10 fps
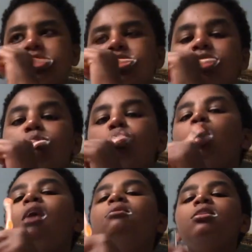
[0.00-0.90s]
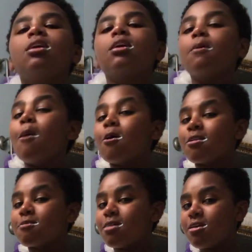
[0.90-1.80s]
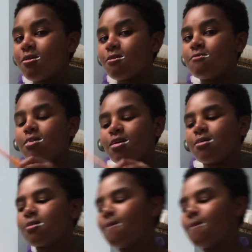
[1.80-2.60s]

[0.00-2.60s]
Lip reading: So I'm probably not gonna post as many YouTube videos.